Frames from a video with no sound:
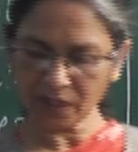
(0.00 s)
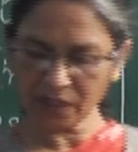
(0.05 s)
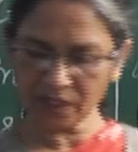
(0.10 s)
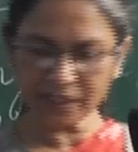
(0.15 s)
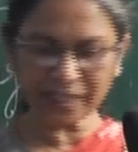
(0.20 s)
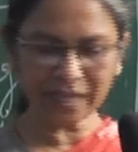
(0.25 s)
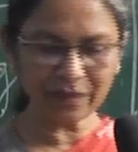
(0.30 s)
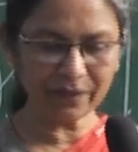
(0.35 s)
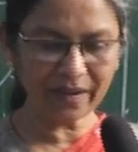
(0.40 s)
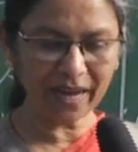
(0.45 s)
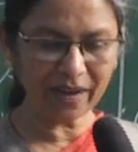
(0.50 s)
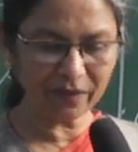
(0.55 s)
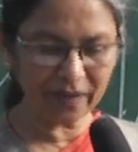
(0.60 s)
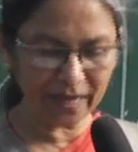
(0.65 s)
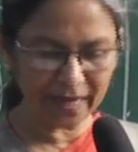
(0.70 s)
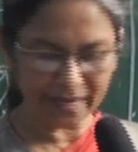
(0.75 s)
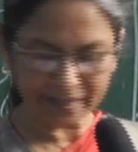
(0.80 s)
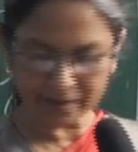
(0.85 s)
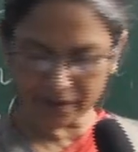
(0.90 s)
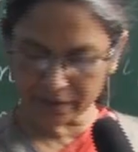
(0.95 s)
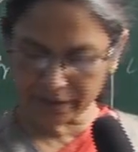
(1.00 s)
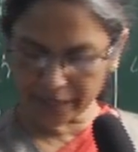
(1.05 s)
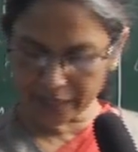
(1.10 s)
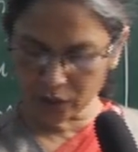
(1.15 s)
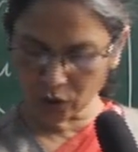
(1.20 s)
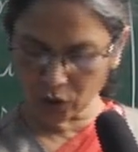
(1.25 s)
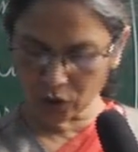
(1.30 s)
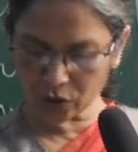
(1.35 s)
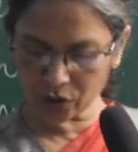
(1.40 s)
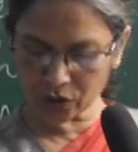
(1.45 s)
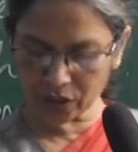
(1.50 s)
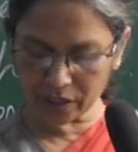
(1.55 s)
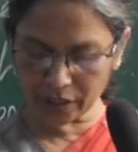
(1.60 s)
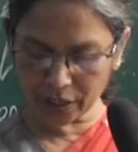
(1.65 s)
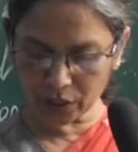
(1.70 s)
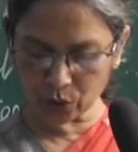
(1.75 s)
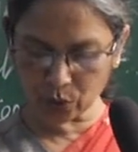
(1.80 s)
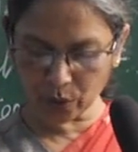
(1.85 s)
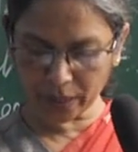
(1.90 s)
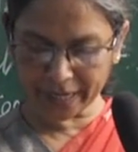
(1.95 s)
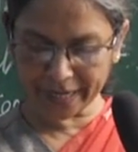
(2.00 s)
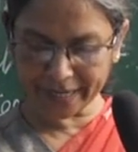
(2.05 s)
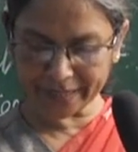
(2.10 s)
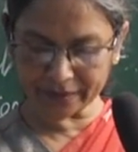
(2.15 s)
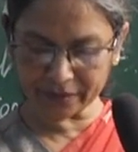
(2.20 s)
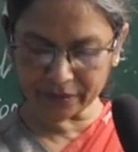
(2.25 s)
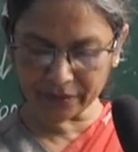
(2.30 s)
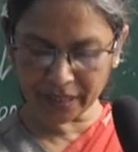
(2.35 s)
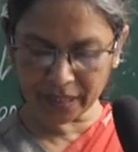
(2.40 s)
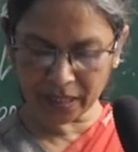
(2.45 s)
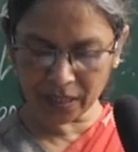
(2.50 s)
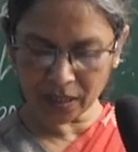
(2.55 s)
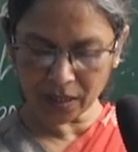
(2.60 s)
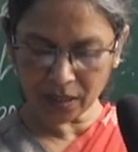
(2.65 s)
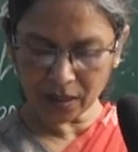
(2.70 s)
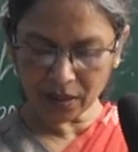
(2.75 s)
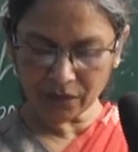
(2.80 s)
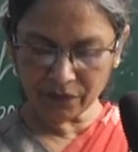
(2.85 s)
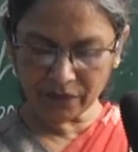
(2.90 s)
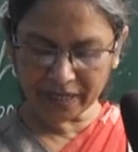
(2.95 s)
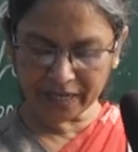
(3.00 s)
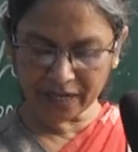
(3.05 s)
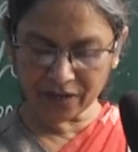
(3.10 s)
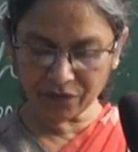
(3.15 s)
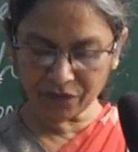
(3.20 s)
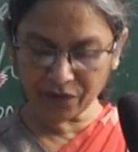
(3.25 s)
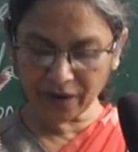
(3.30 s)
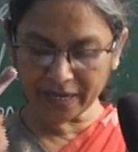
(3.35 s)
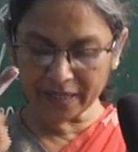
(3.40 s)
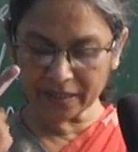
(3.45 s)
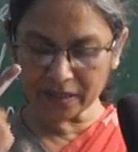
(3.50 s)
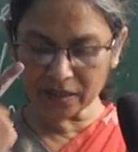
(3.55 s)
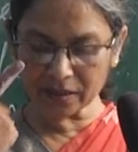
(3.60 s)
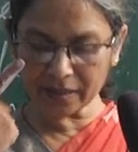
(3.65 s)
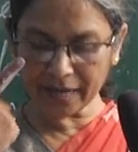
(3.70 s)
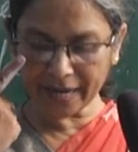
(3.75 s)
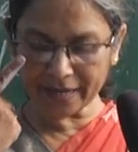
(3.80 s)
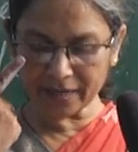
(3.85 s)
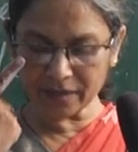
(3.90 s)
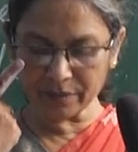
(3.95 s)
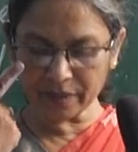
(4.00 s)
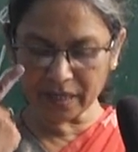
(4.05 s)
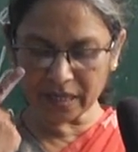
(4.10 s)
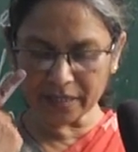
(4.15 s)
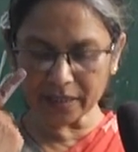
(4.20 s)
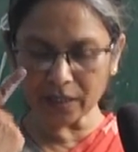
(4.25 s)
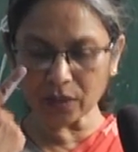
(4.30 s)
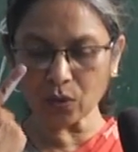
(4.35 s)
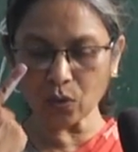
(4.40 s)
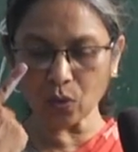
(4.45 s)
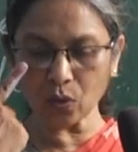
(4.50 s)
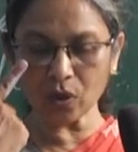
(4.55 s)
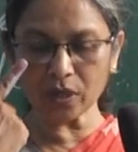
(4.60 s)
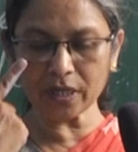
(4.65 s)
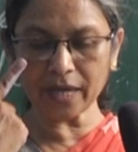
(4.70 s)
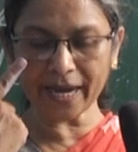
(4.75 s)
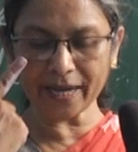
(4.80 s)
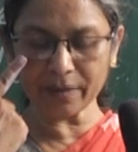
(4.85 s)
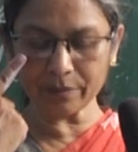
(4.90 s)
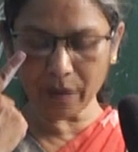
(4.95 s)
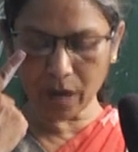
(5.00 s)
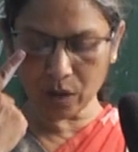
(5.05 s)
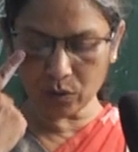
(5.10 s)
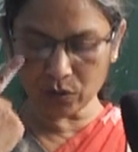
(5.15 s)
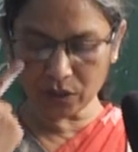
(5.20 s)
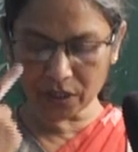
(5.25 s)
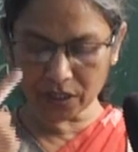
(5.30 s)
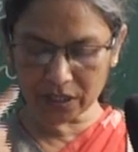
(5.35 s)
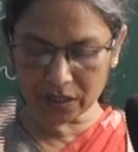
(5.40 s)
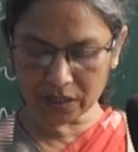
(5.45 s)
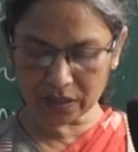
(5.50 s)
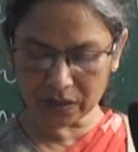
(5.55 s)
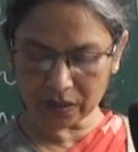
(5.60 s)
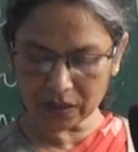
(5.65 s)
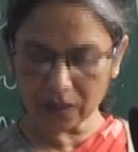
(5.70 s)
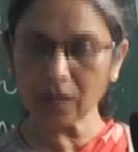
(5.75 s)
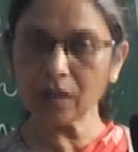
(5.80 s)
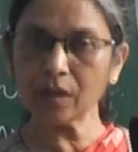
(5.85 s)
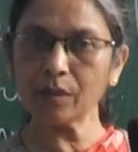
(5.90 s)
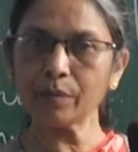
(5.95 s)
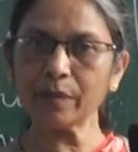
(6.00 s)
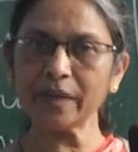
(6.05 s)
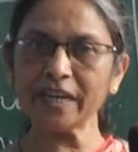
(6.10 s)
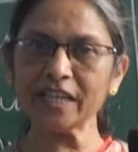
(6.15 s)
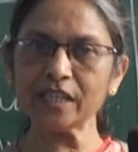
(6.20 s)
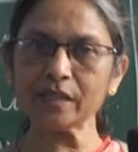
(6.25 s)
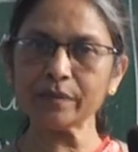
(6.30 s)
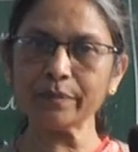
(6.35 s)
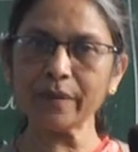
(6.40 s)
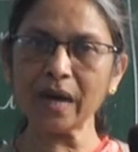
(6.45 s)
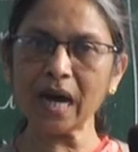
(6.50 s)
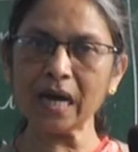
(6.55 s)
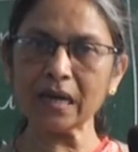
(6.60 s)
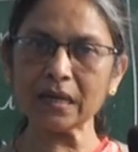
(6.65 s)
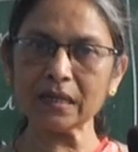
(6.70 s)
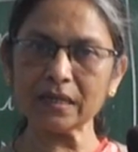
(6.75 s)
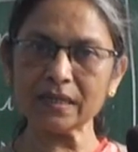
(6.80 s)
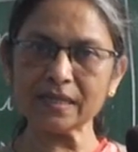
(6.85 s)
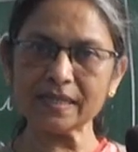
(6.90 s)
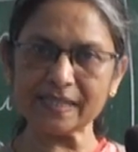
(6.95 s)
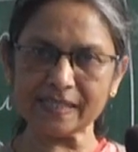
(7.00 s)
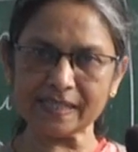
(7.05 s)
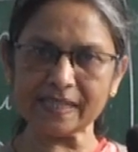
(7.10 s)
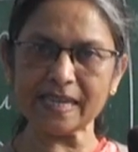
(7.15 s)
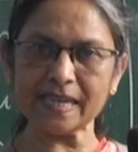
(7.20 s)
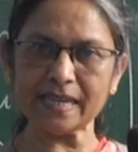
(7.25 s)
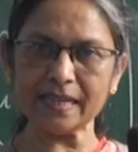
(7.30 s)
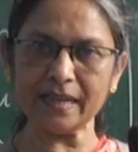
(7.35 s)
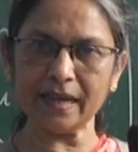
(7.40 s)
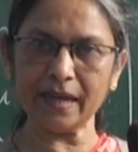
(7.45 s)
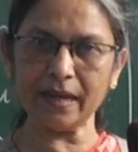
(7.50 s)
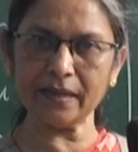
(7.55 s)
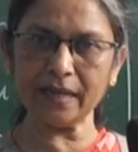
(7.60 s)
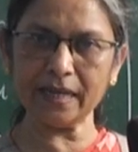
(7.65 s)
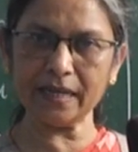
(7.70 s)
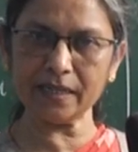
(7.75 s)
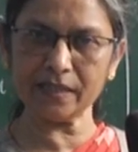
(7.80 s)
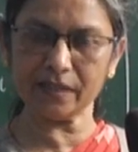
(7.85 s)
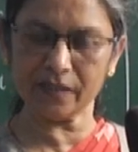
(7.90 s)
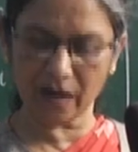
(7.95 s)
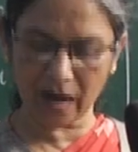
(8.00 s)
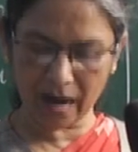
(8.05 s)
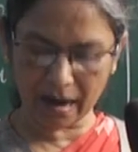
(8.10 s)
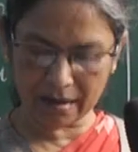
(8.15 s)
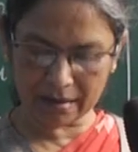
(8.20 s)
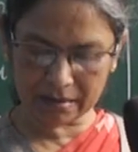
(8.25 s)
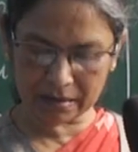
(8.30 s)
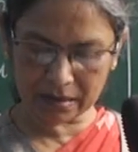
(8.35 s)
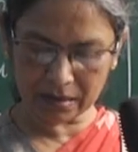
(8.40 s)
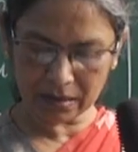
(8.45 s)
Shall we have that exercise also, children? 203. We can find this animal in the cold high mountains. Please mark C there, that is yak.